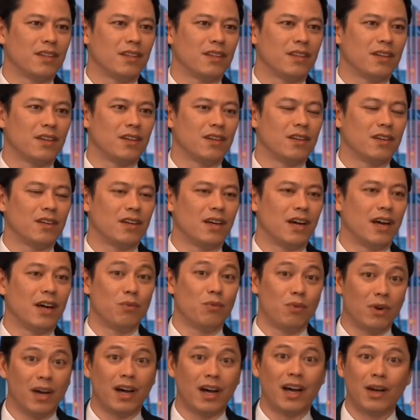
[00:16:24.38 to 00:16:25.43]
Right?
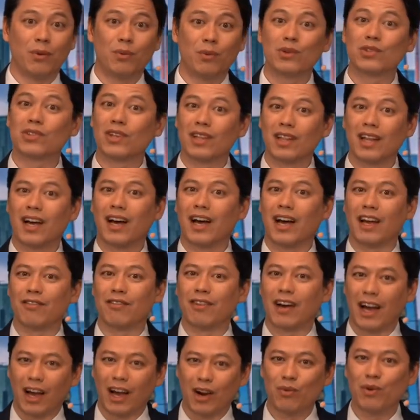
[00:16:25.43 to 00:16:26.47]
I was alive.
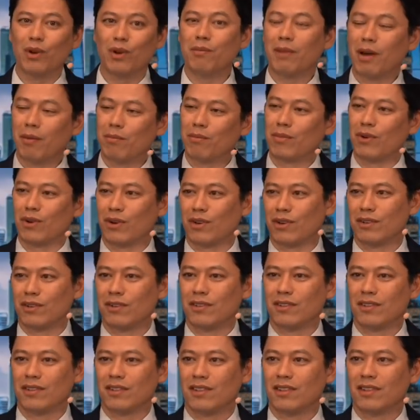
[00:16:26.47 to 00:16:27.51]
I remember
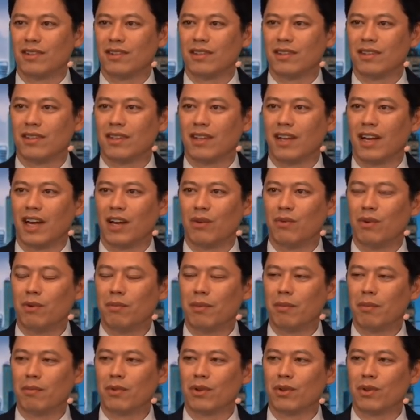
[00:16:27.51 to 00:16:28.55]

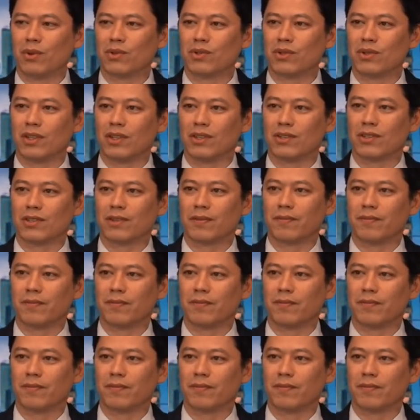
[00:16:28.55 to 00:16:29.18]
those things.